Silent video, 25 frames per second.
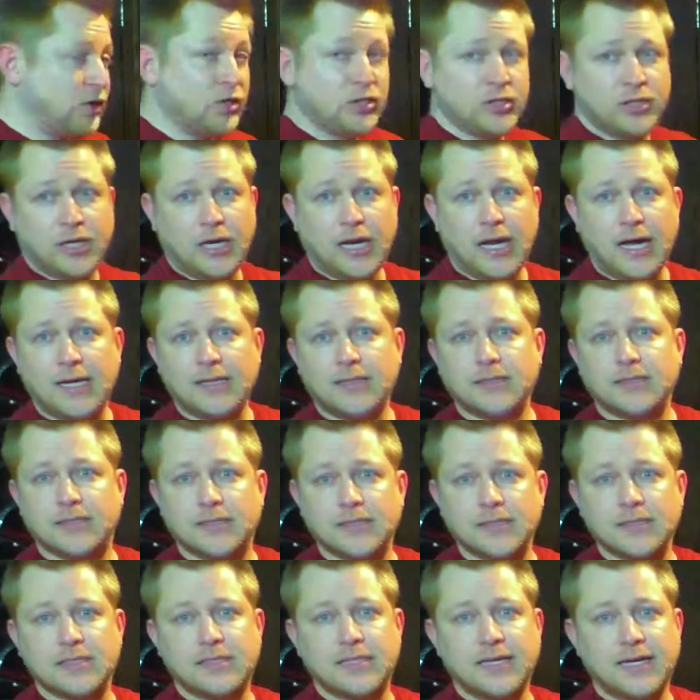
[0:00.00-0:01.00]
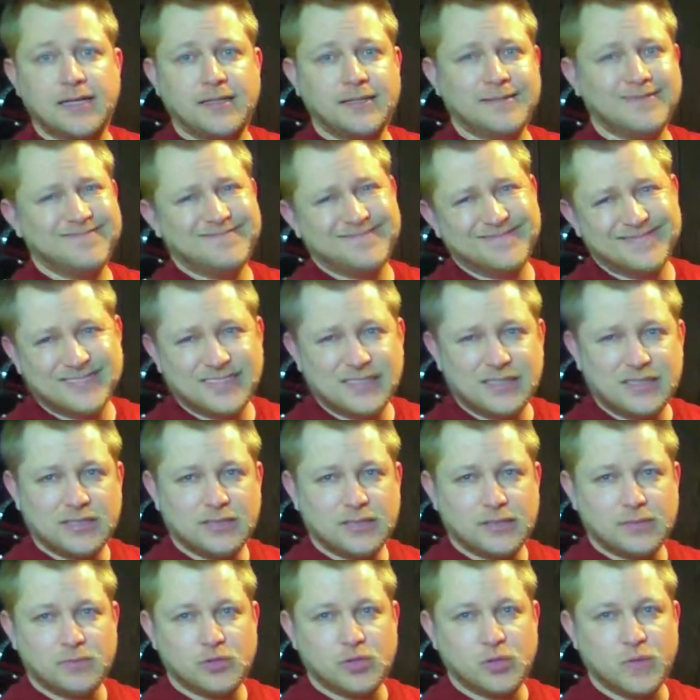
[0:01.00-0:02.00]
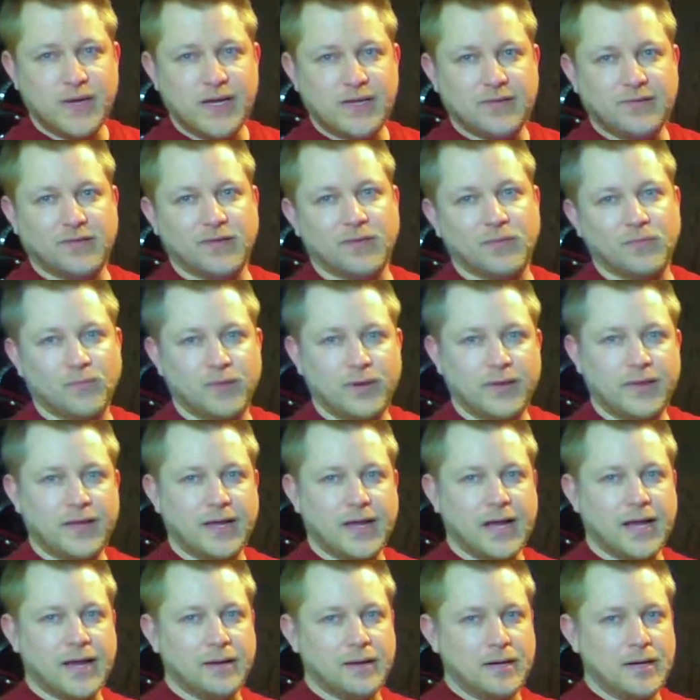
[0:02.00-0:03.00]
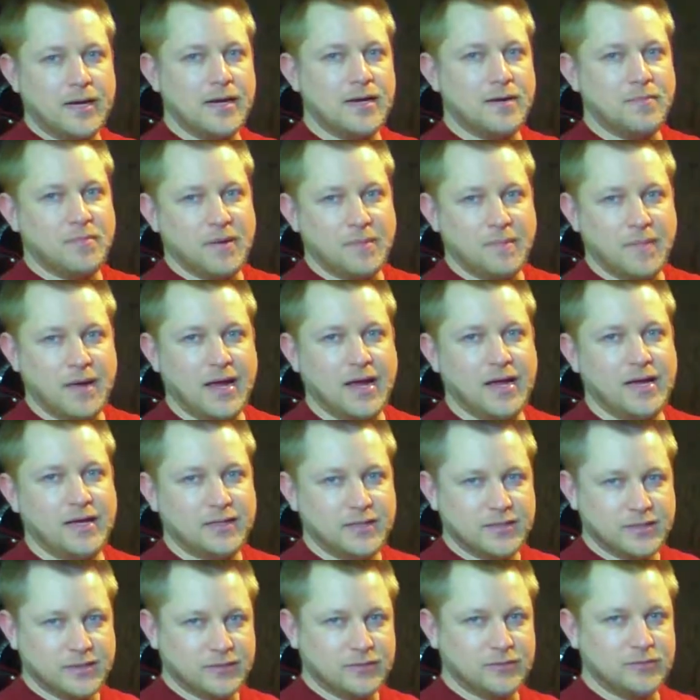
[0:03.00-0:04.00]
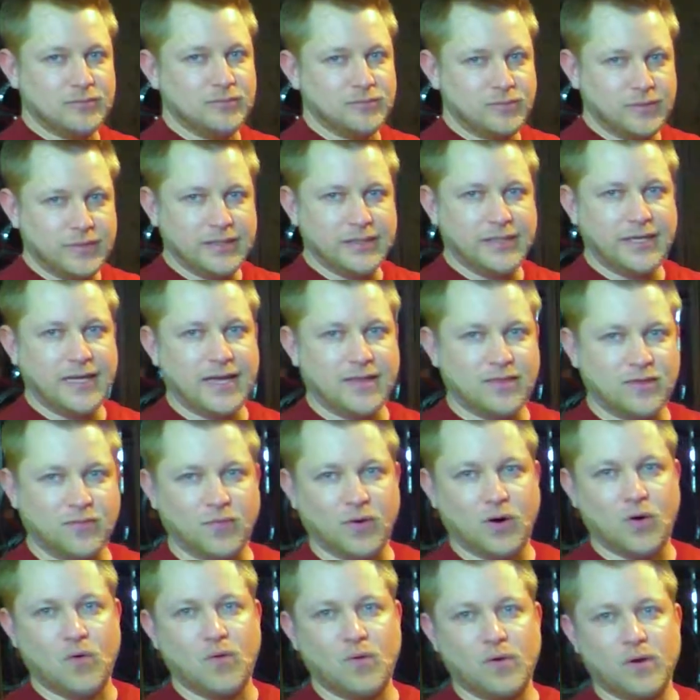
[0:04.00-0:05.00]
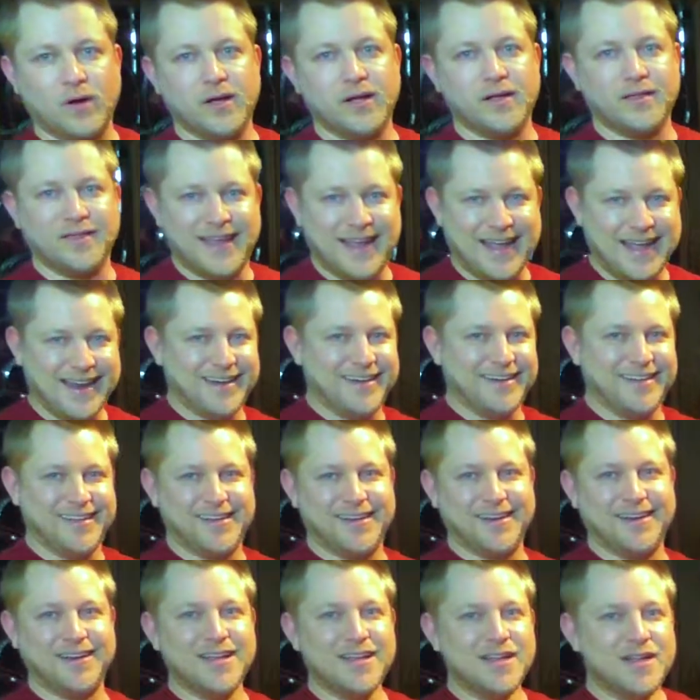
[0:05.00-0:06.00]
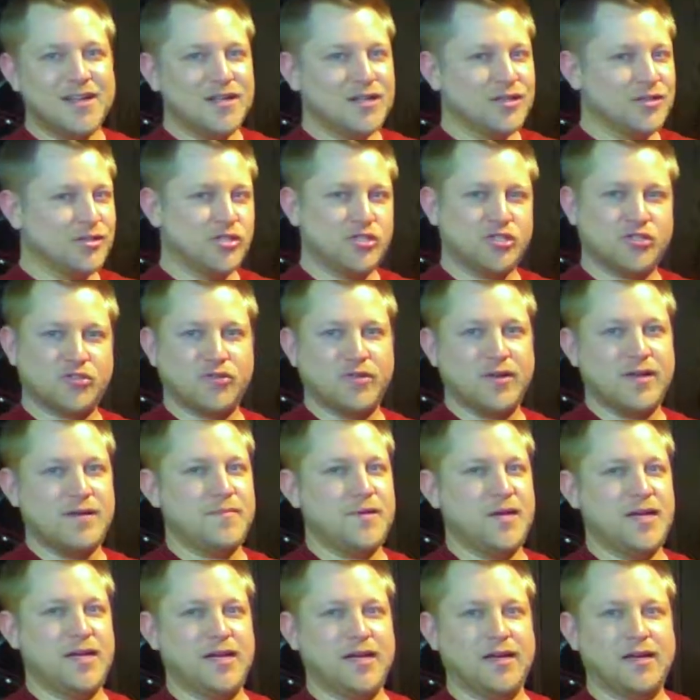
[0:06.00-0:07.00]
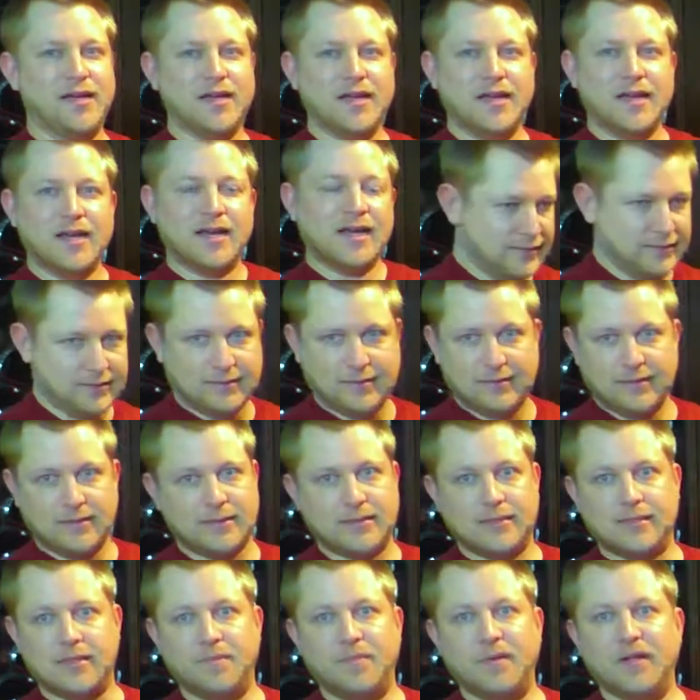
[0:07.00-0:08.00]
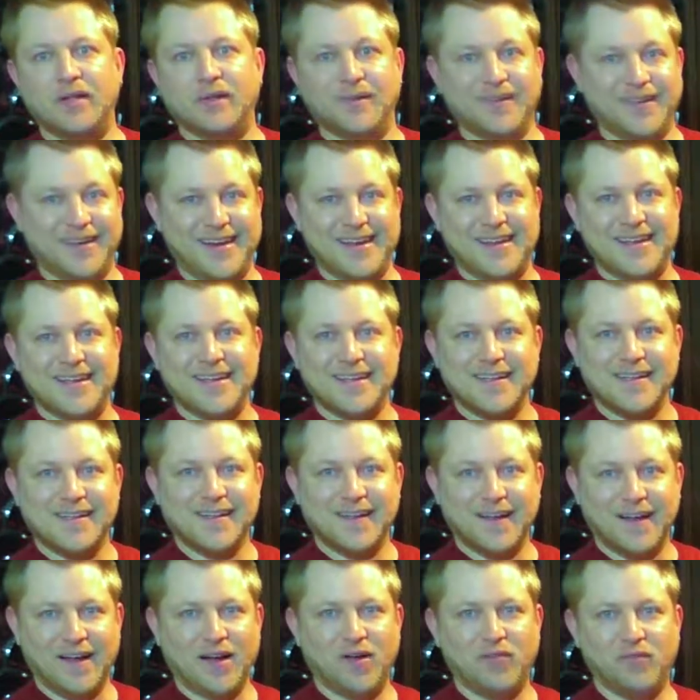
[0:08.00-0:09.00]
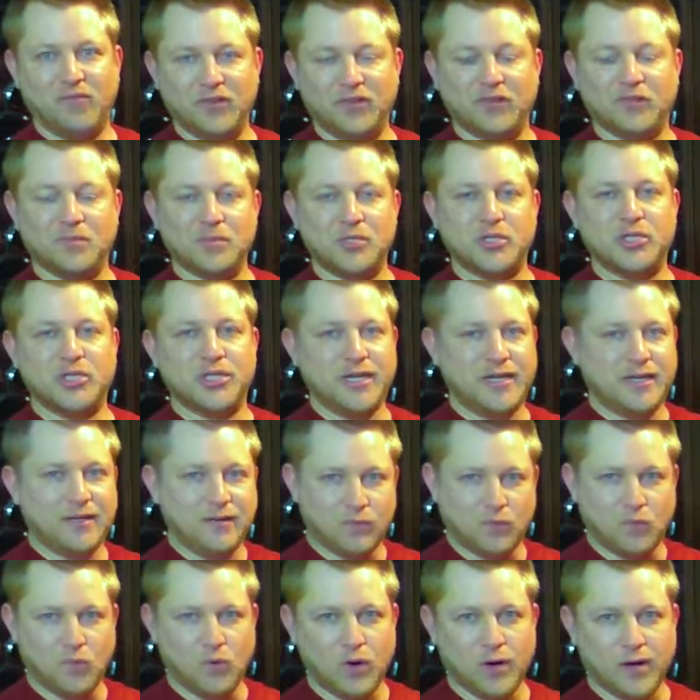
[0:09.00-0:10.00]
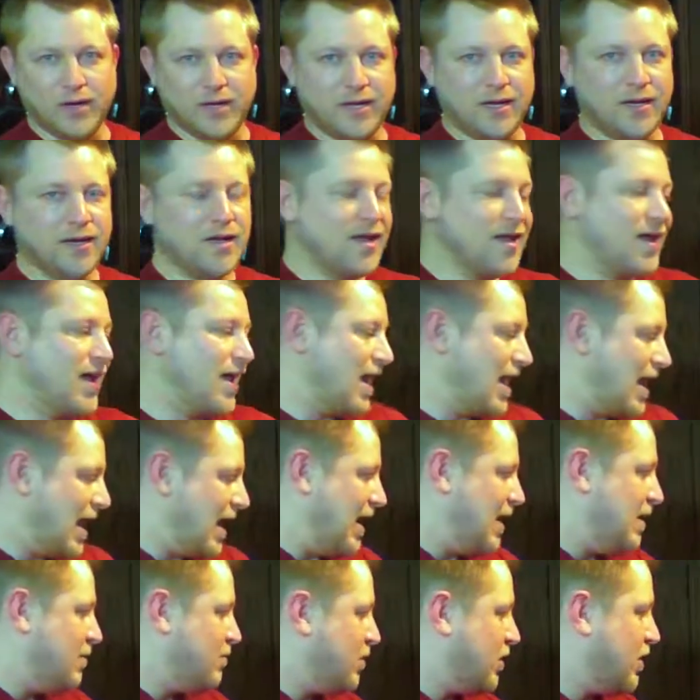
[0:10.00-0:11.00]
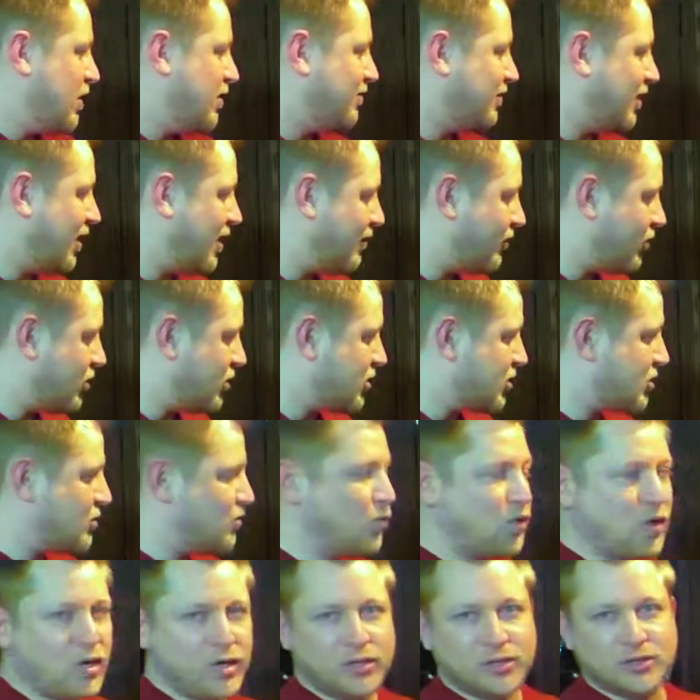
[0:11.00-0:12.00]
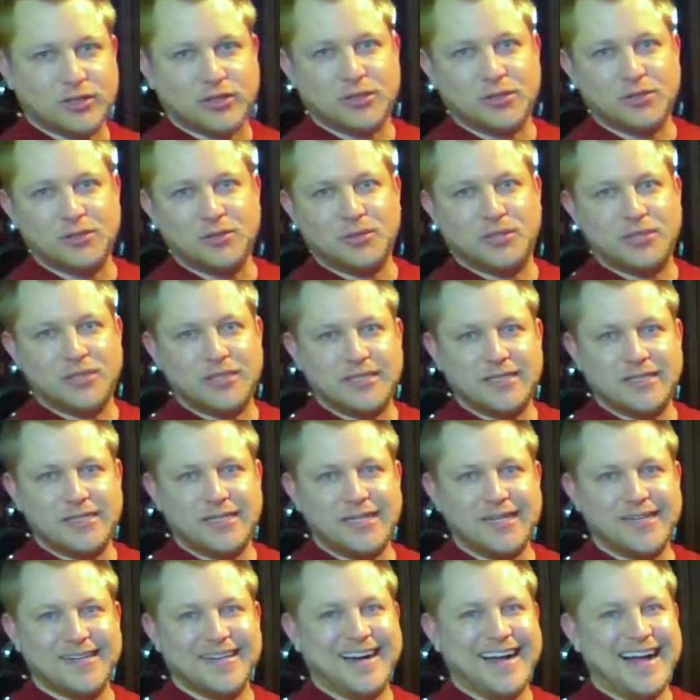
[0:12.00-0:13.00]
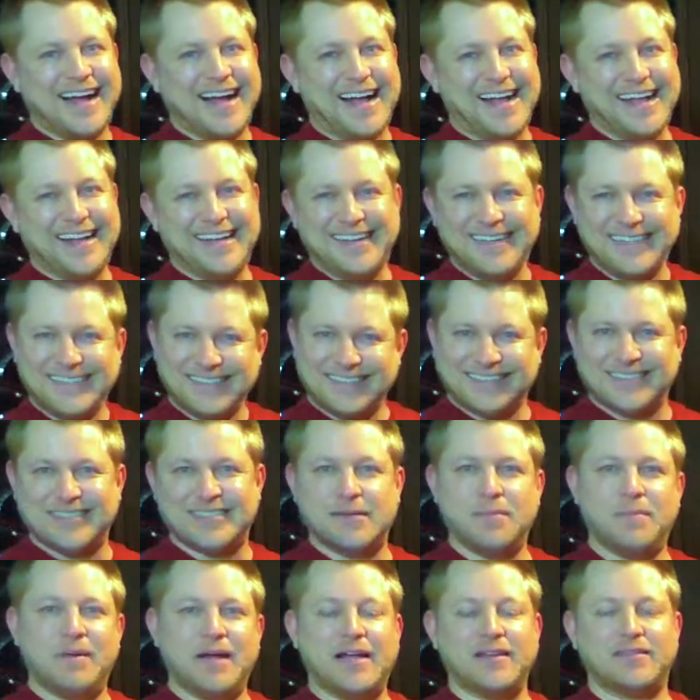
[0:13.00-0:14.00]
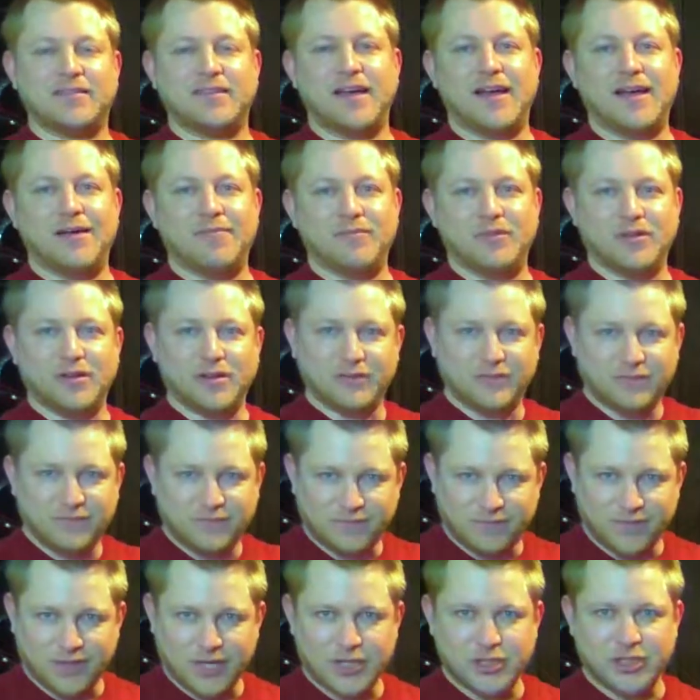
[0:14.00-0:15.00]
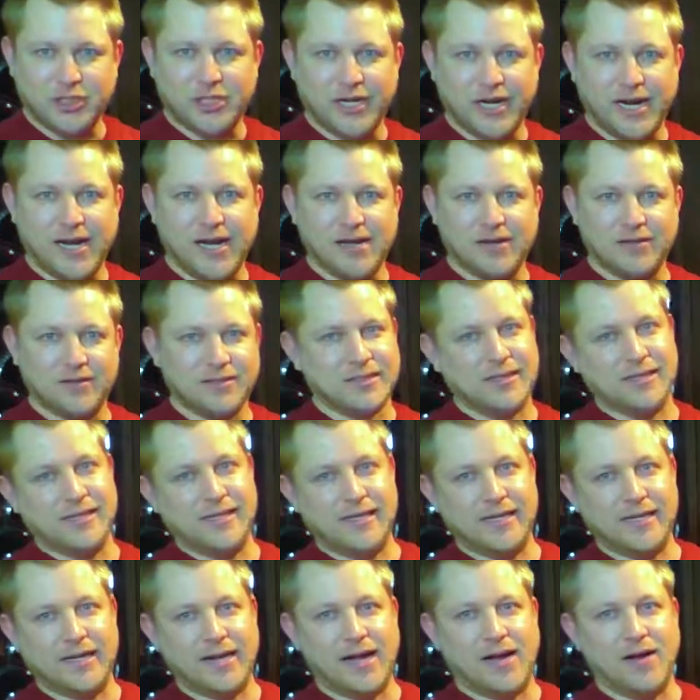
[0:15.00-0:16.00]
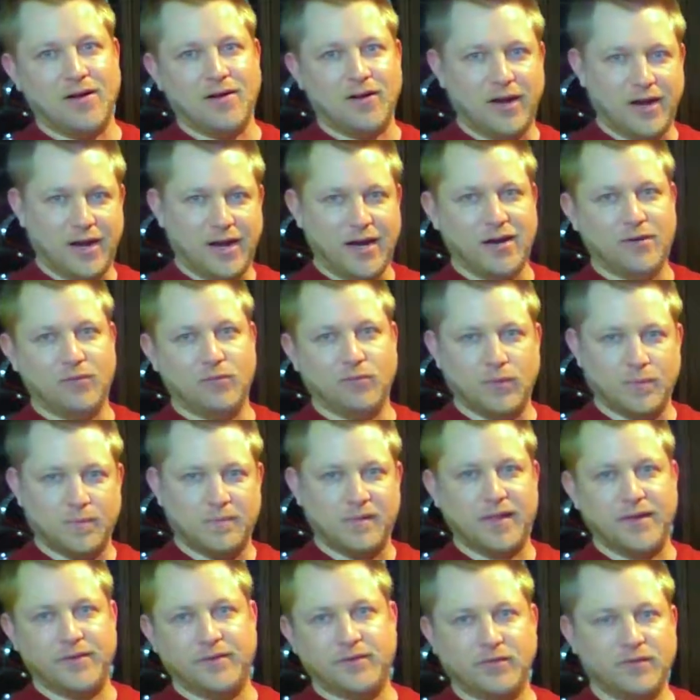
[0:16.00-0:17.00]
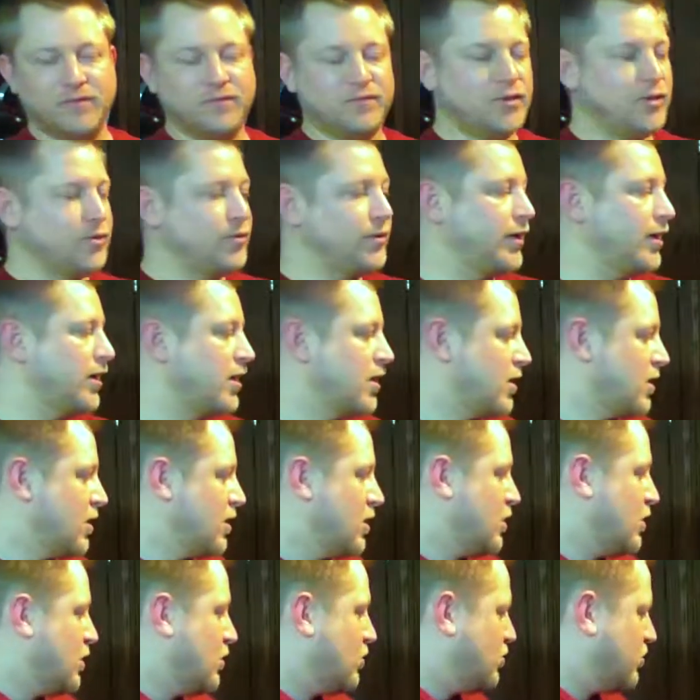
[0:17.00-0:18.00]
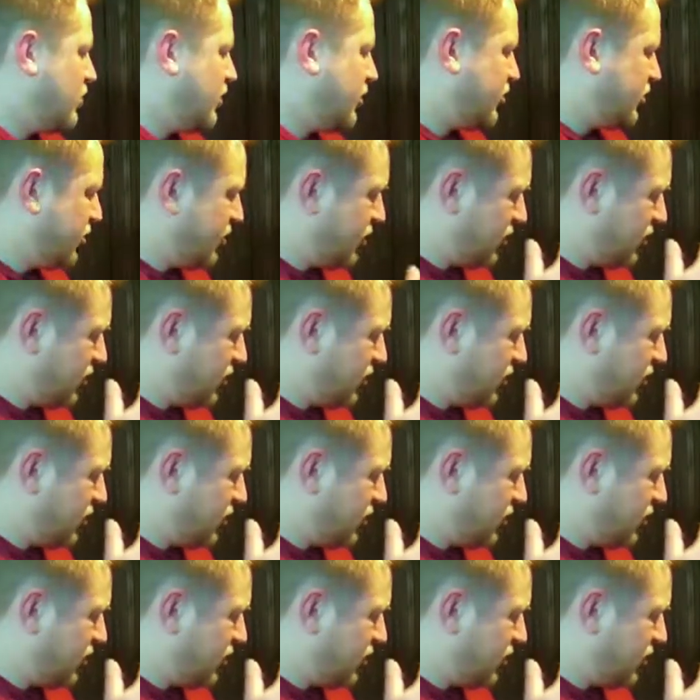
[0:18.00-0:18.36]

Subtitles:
learned a lot since then. There's some tweaks that really kind of need to be made to really get the recording, the editing, the streaming, the stability of this machine working. And because I have a custom water solution in here, it's about time to flush it out, clean it out, and replace the fluid, which